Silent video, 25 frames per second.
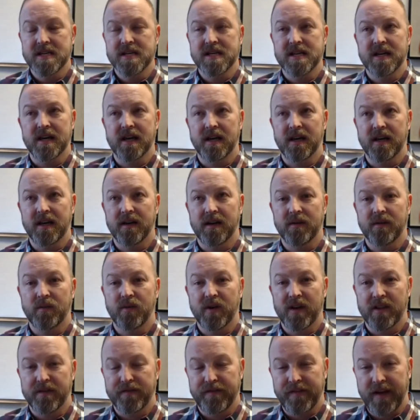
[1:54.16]
uh,
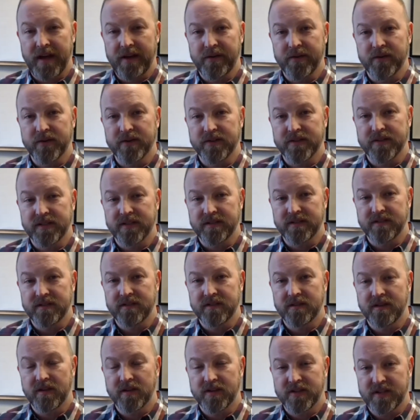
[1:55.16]
one of the founders
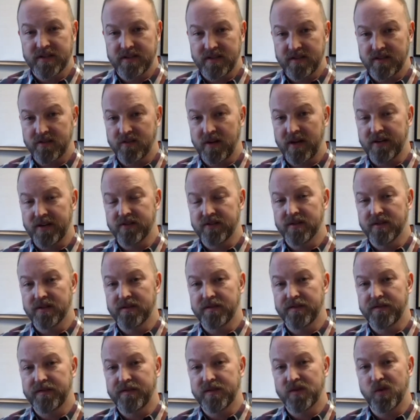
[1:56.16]
and artistic director
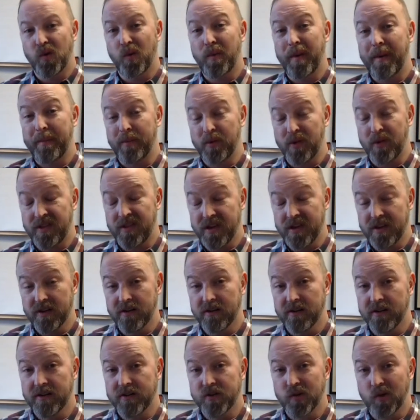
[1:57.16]
of Soulpepper
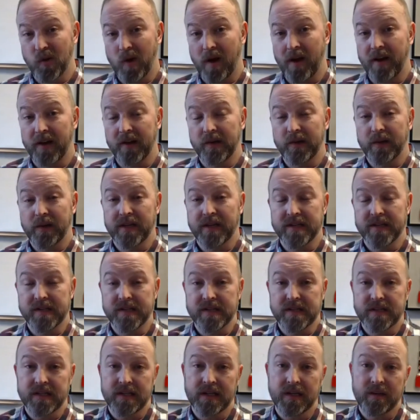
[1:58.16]
Theater in Toronto,
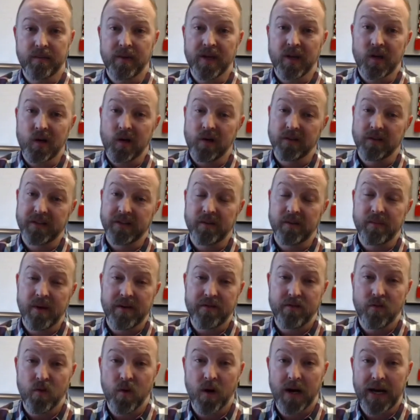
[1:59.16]
has uh, been called out by
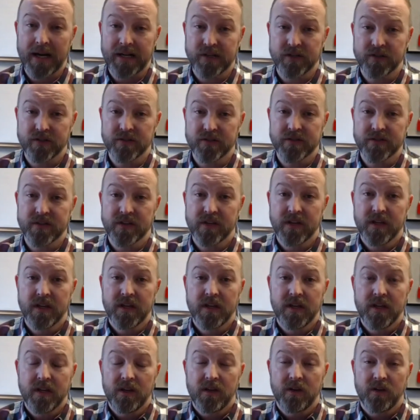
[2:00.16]
four actors
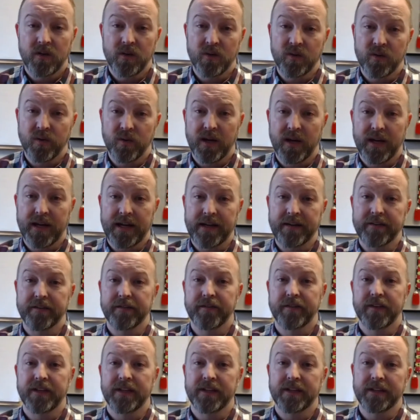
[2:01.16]
who
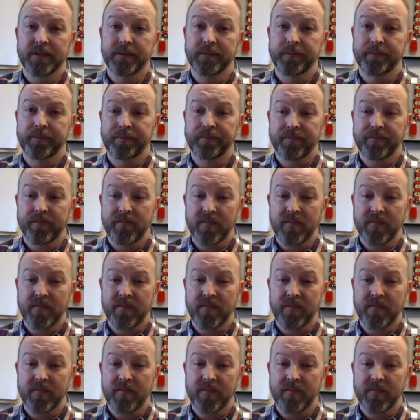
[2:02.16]
have um,